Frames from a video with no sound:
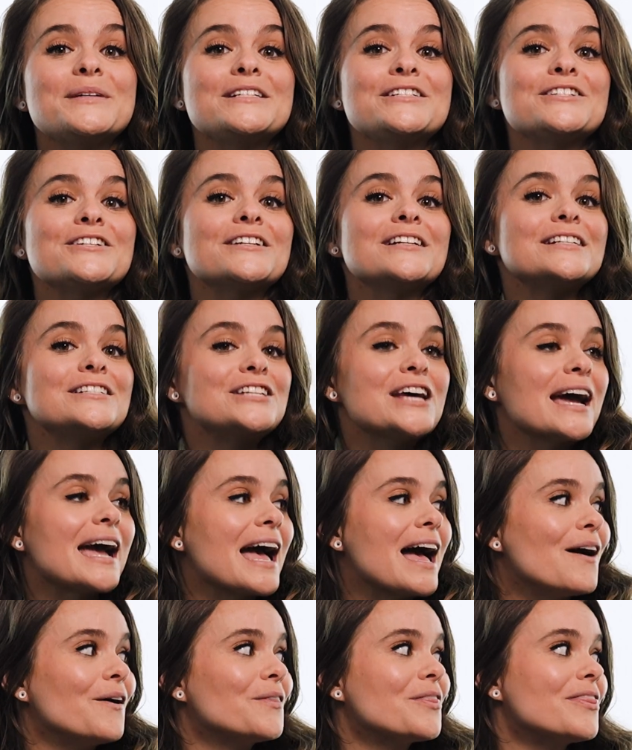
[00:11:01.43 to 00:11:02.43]
be sure to check
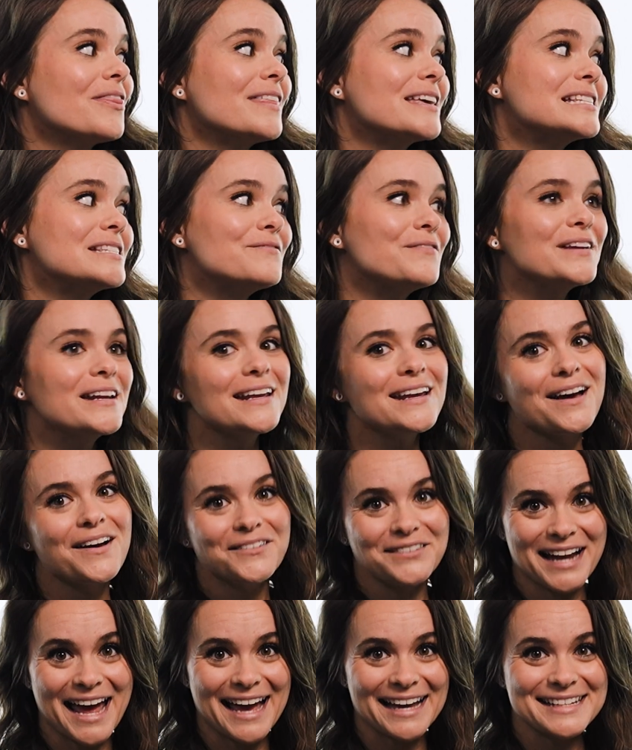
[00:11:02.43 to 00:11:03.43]
out this video
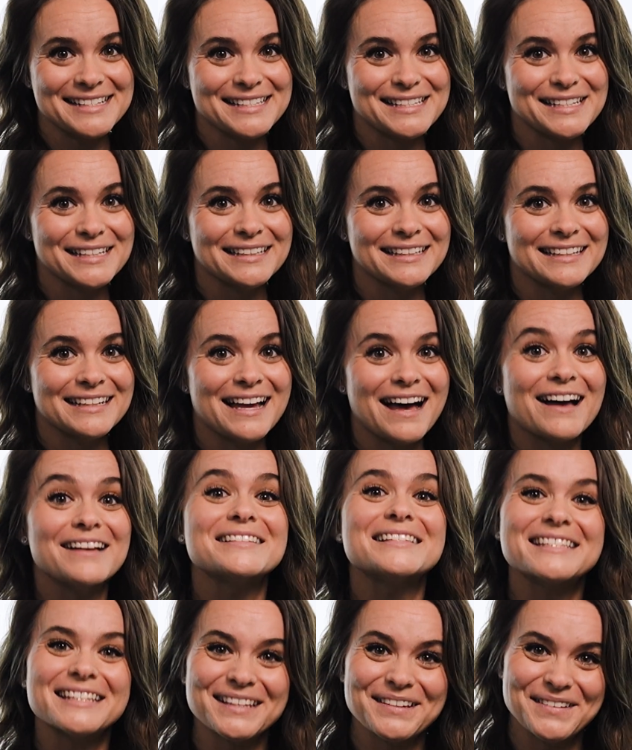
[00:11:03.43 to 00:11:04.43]
next. I'll
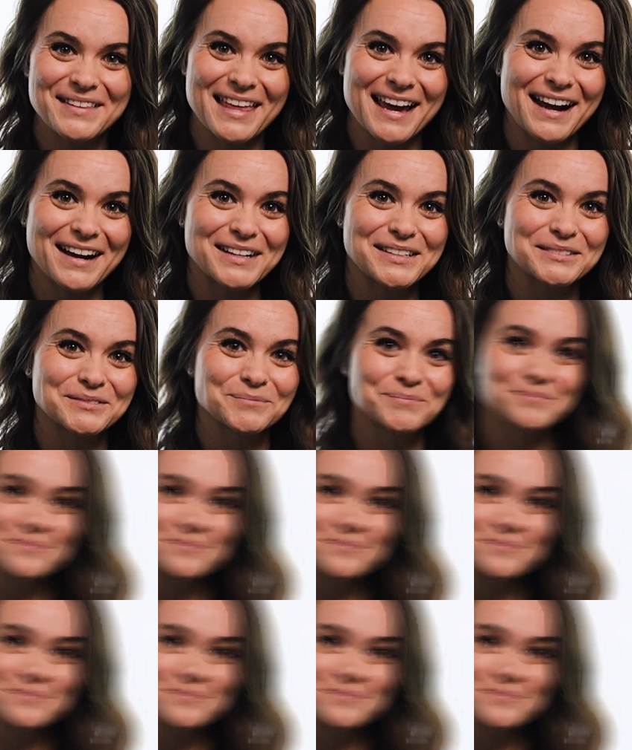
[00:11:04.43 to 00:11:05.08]
see you there.